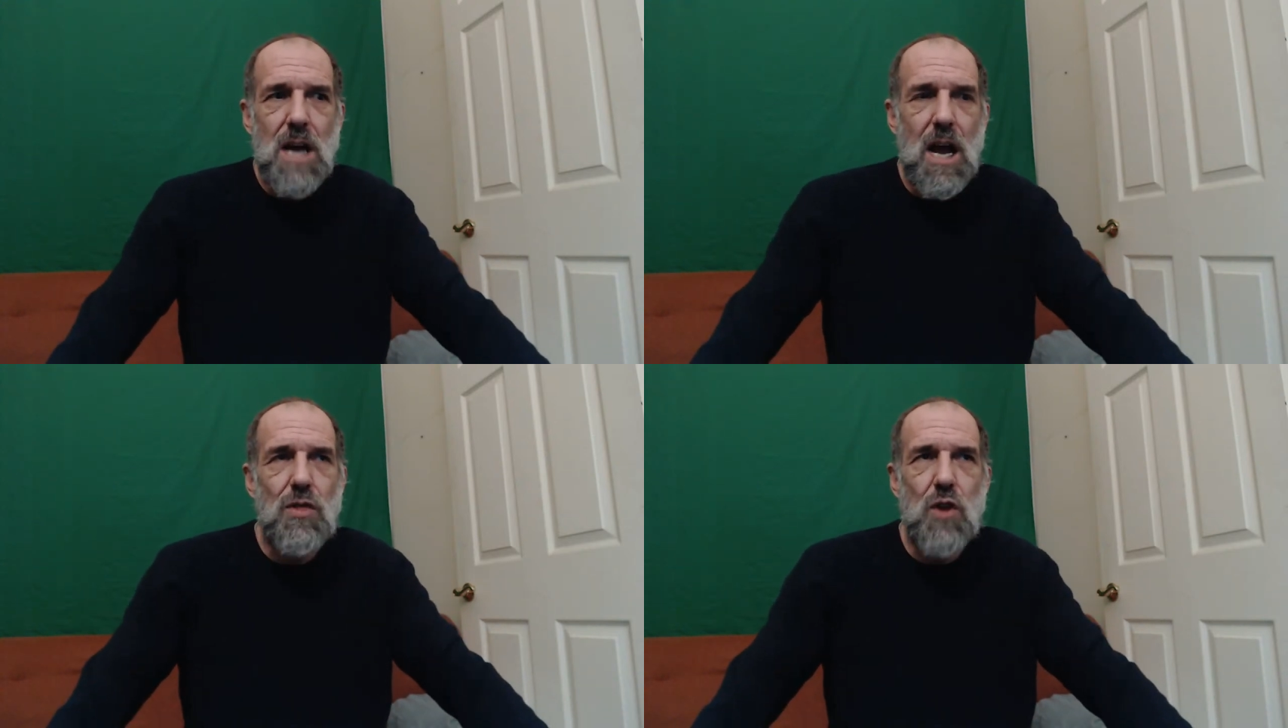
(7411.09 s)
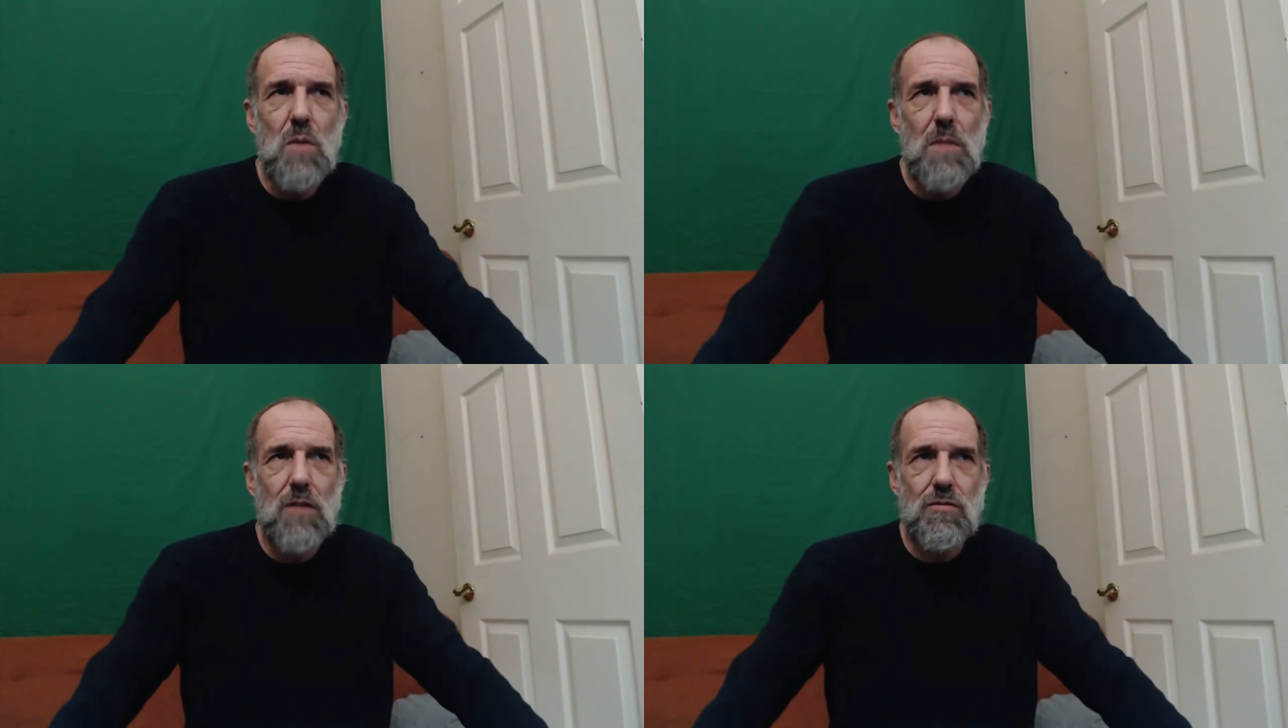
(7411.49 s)
and though
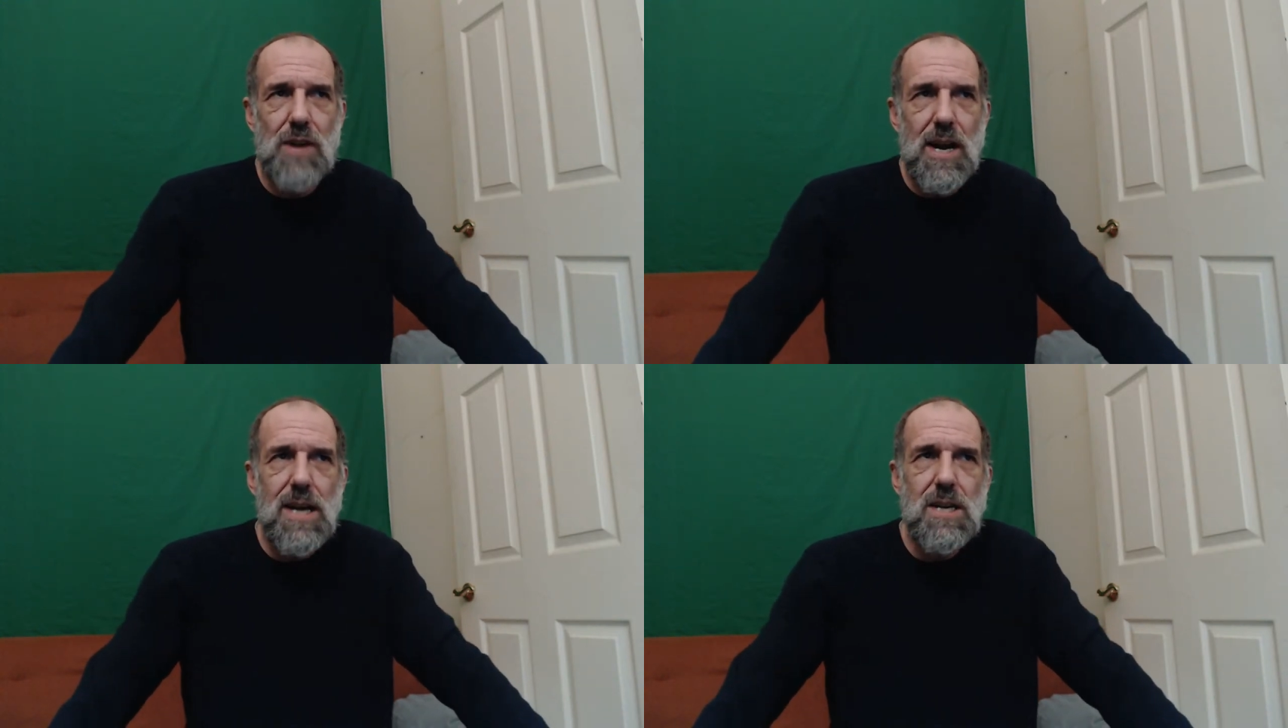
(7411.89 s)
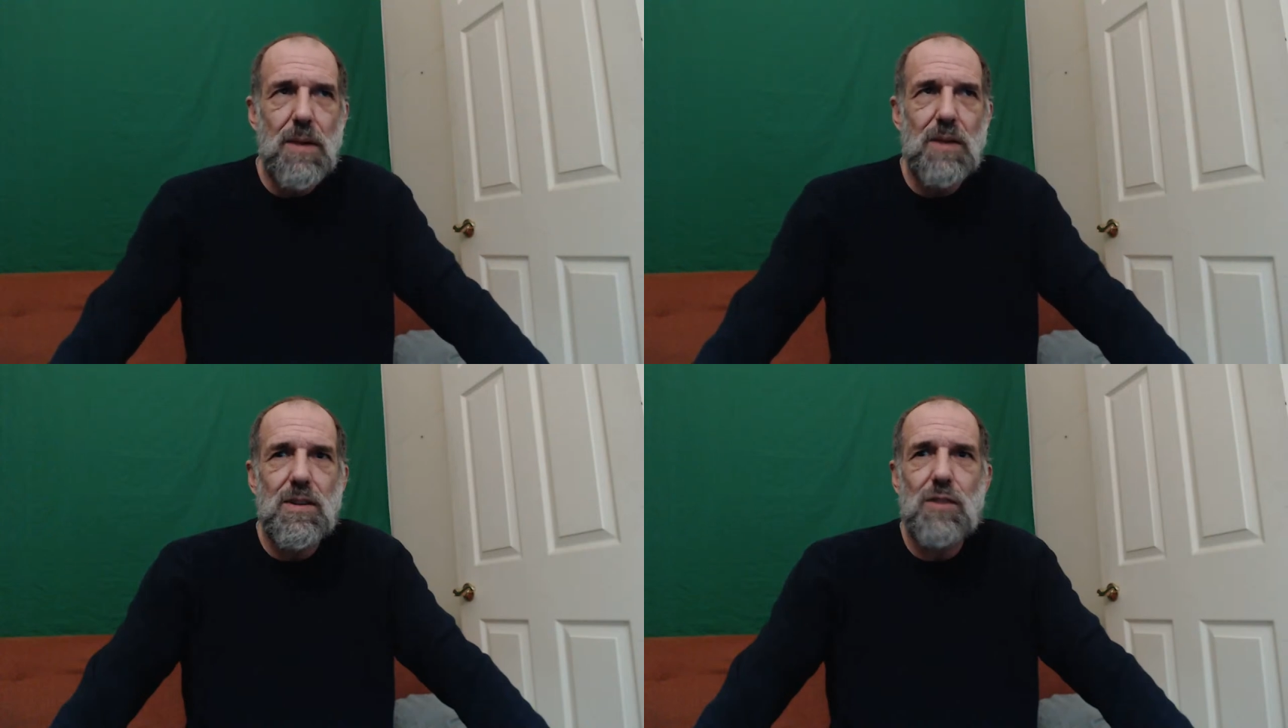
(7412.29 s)
my rage
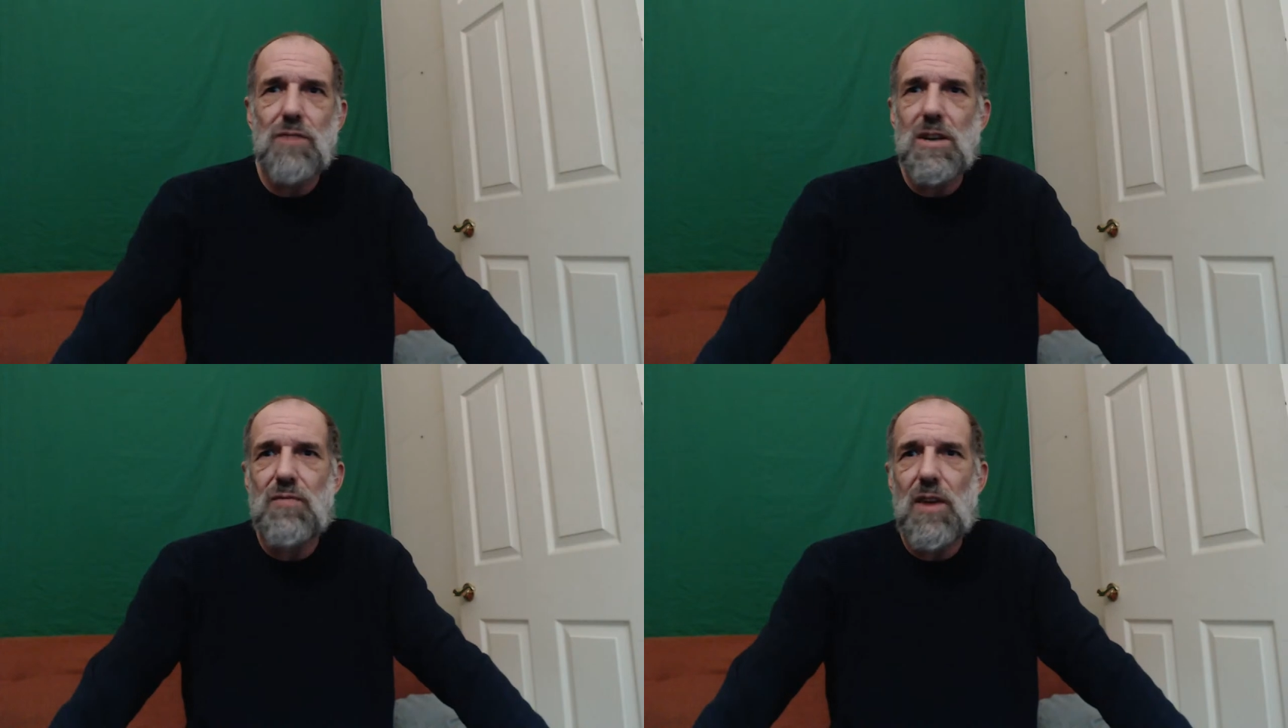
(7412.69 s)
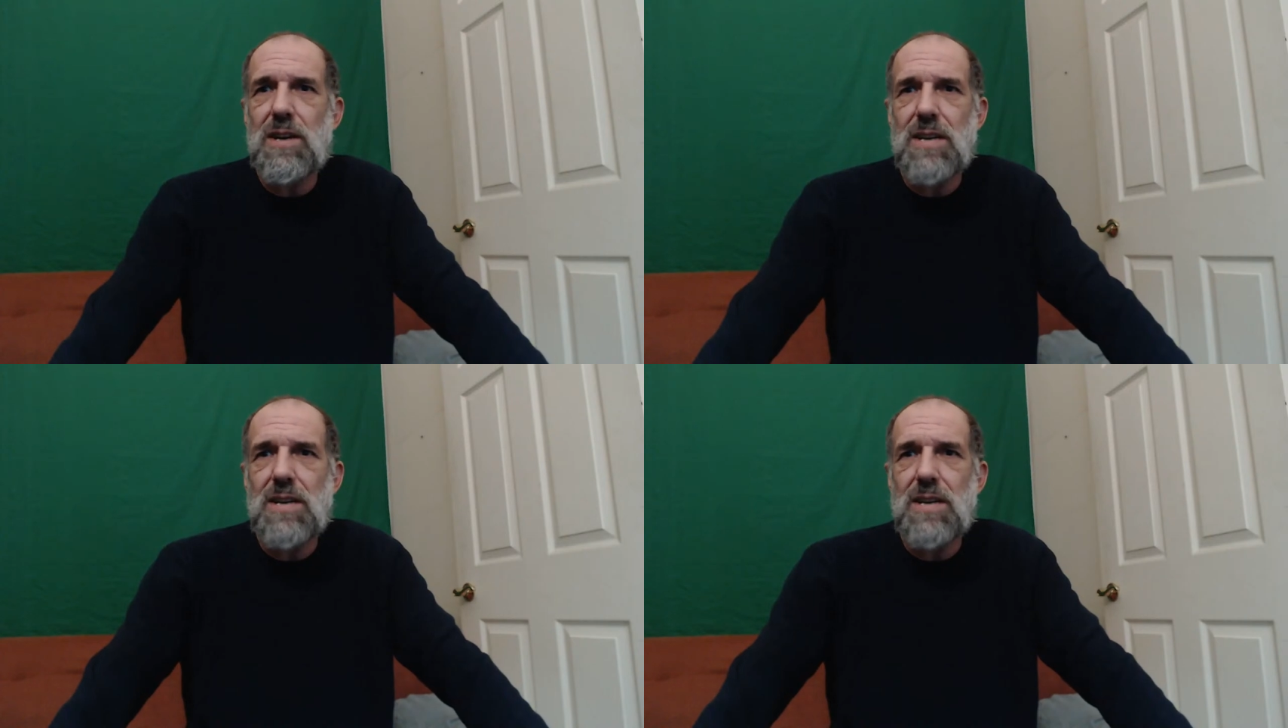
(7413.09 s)
about this runs very